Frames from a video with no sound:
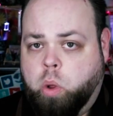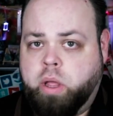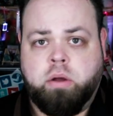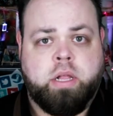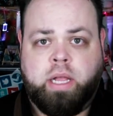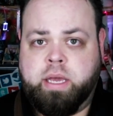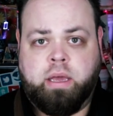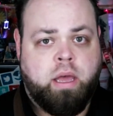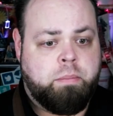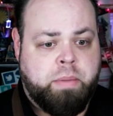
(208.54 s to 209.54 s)
roll out
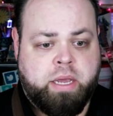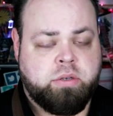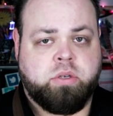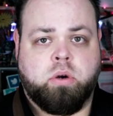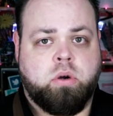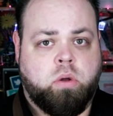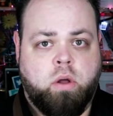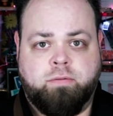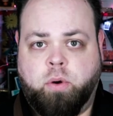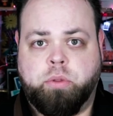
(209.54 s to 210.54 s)
clay, make a circle,
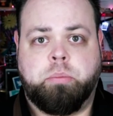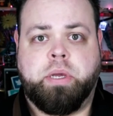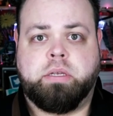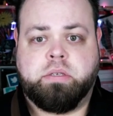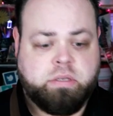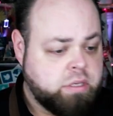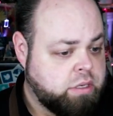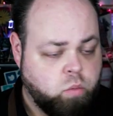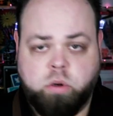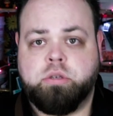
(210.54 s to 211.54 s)
fold the pieces,
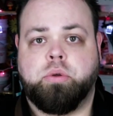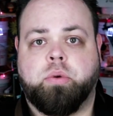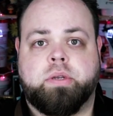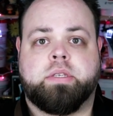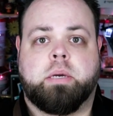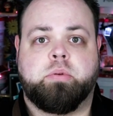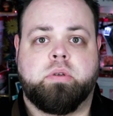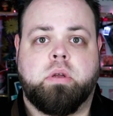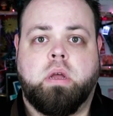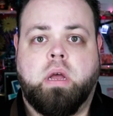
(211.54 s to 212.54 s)
one two three
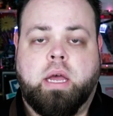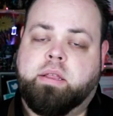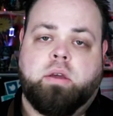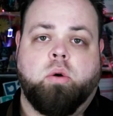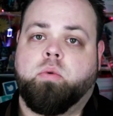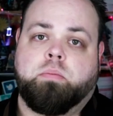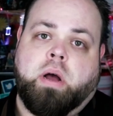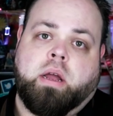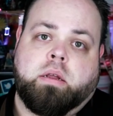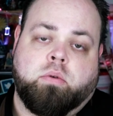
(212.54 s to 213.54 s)
steps and then go
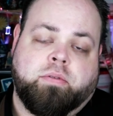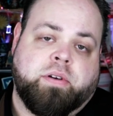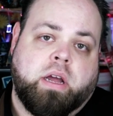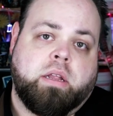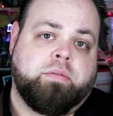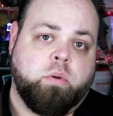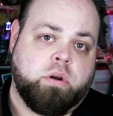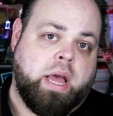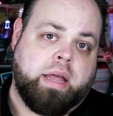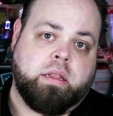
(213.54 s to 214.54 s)
buy and refine it if you
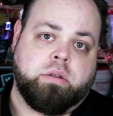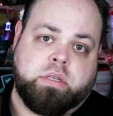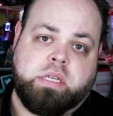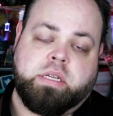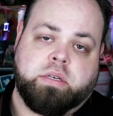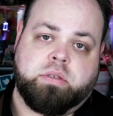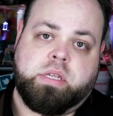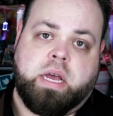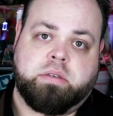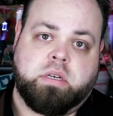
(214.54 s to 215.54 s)
want to add little details to
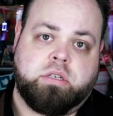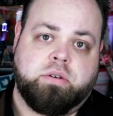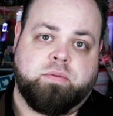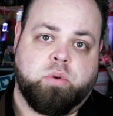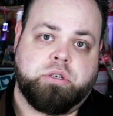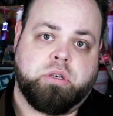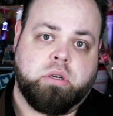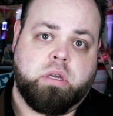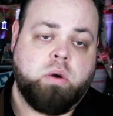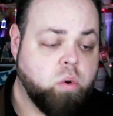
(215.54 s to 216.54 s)
the outside of your fortune
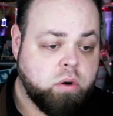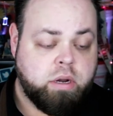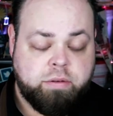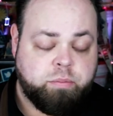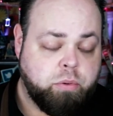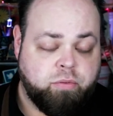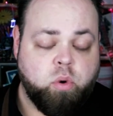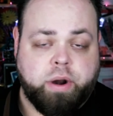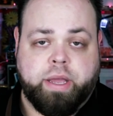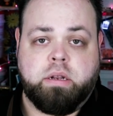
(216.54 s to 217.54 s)
cookie, or if
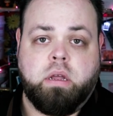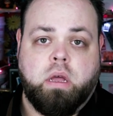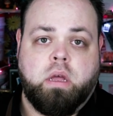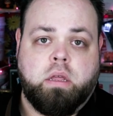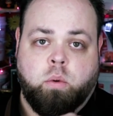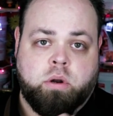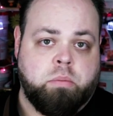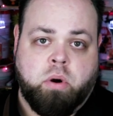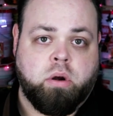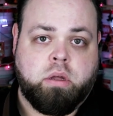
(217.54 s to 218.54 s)
beforehand you want to
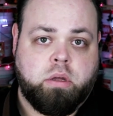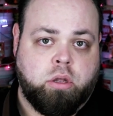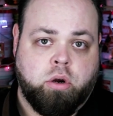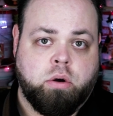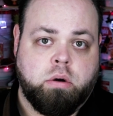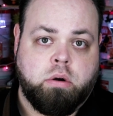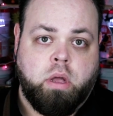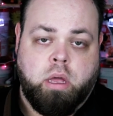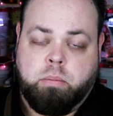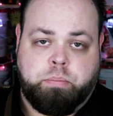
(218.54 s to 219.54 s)
mark your
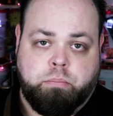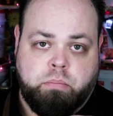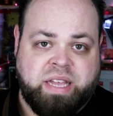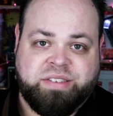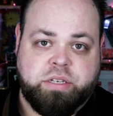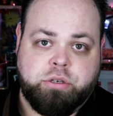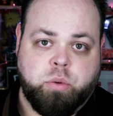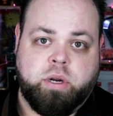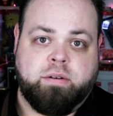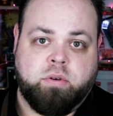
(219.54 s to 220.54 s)
message or
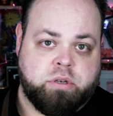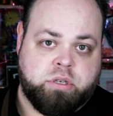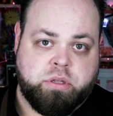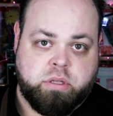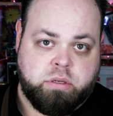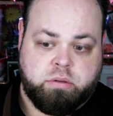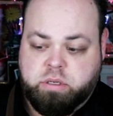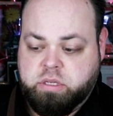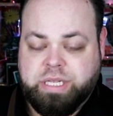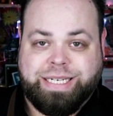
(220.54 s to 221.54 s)
whatever into the
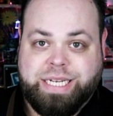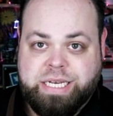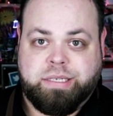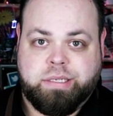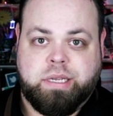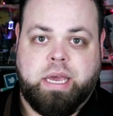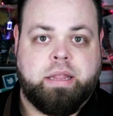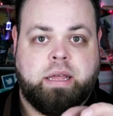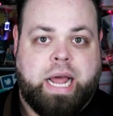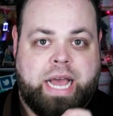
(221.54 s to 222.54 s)
into the disk
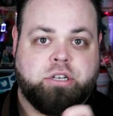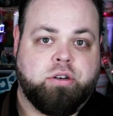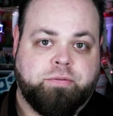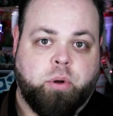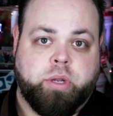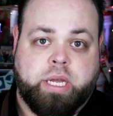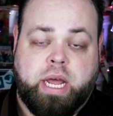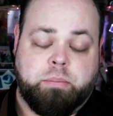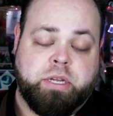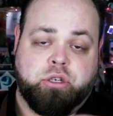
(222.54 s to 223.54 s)
and then as you're folding it
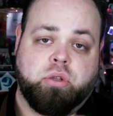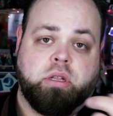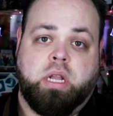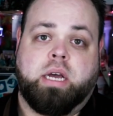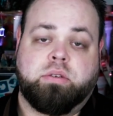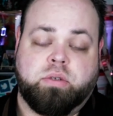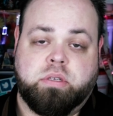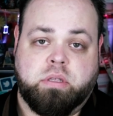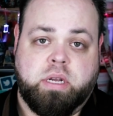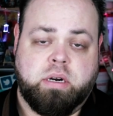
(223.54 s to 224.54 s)
out make sure the lines are
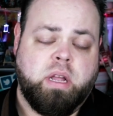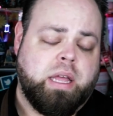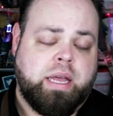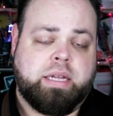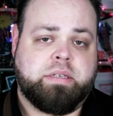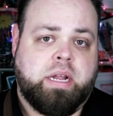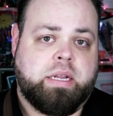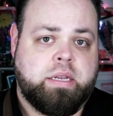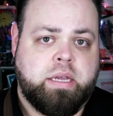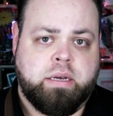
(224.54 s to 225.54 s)
still there that's an
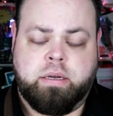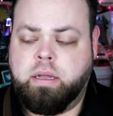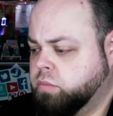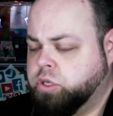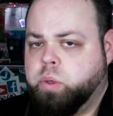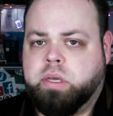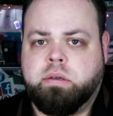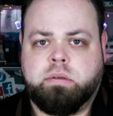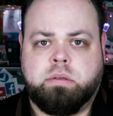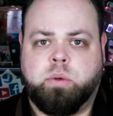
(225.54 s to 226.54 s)
idea
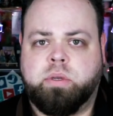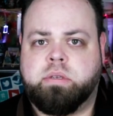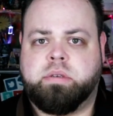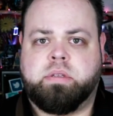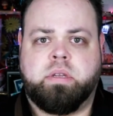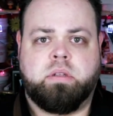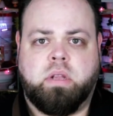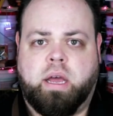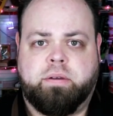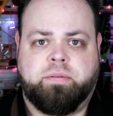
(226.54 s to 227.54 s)
doing doing still
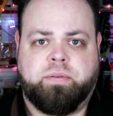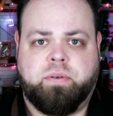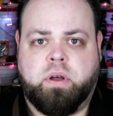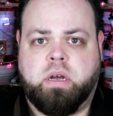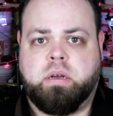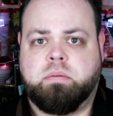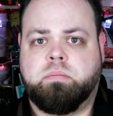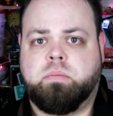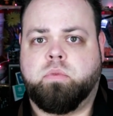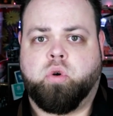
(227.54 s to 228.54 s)
life uh,
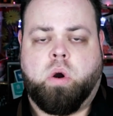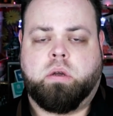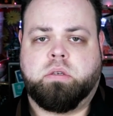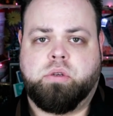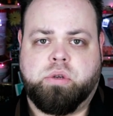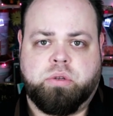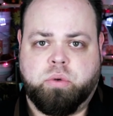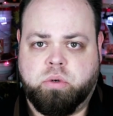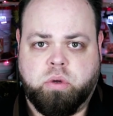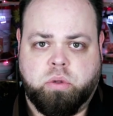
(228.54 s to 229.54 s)
drawings you could
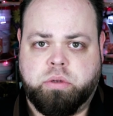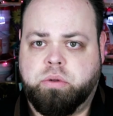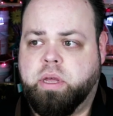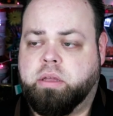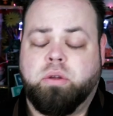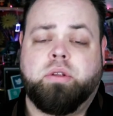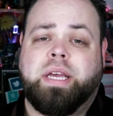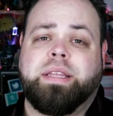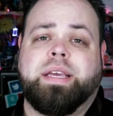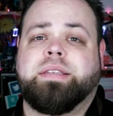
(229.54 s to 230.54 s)
do, totally do that you can
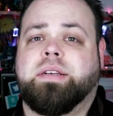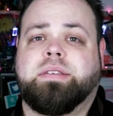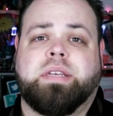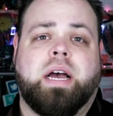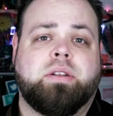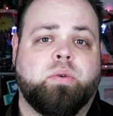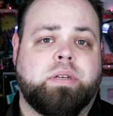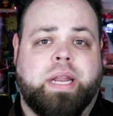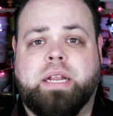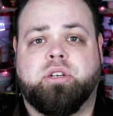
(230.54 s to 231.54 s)
take the kids outside do a
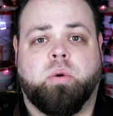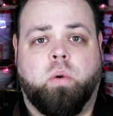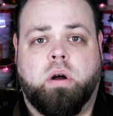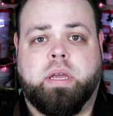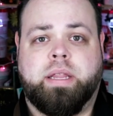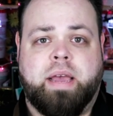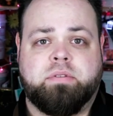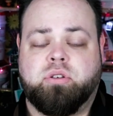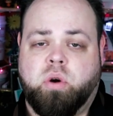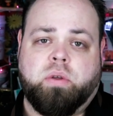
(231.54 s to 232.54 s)
nature walk and have
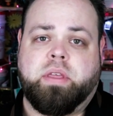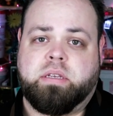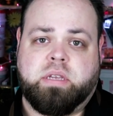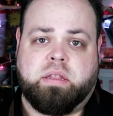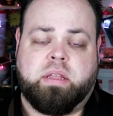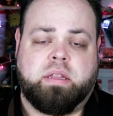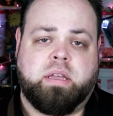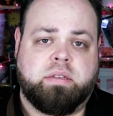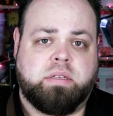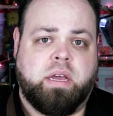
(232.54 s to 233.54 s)
to draw things out that
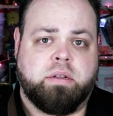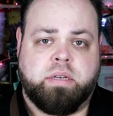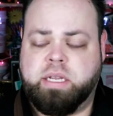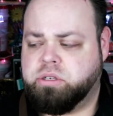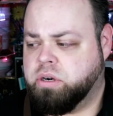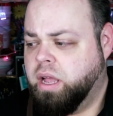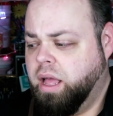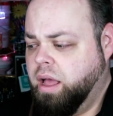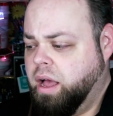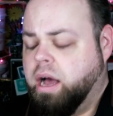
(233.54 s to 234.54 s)
they see out in nature
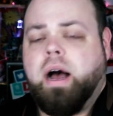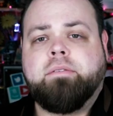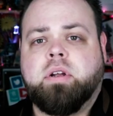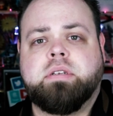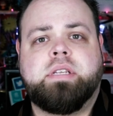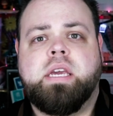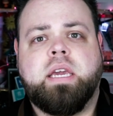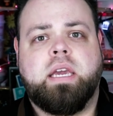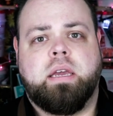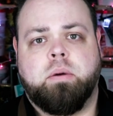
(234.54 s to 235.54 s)
uh, i've done
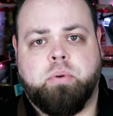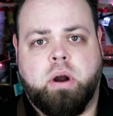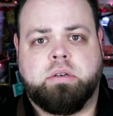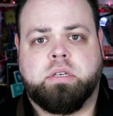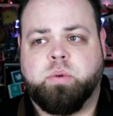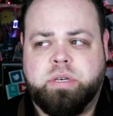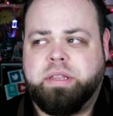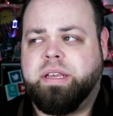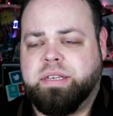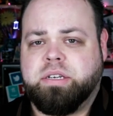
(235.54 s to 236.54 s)
tiki projects which i
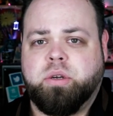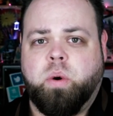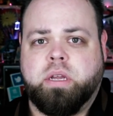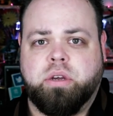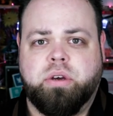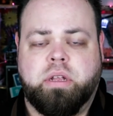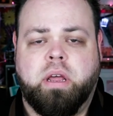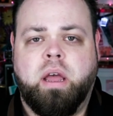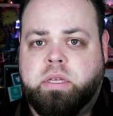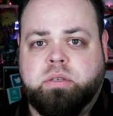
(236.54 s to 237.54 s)
think is actually quite
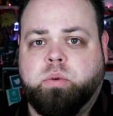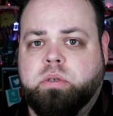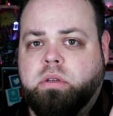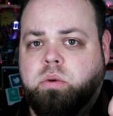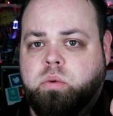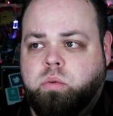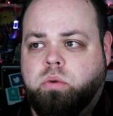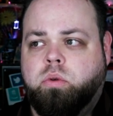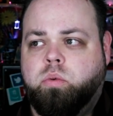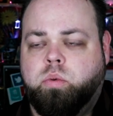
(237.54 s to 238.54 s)
good this one you
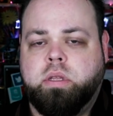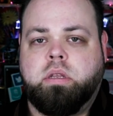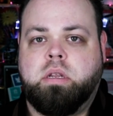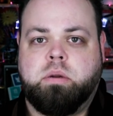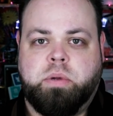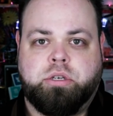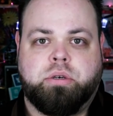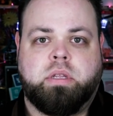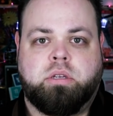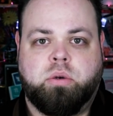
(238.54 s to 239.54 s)
you really need to make
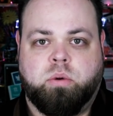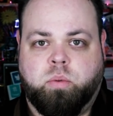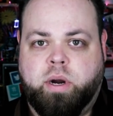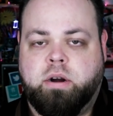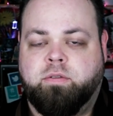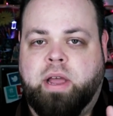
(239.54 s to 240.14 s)
sure that you're aware of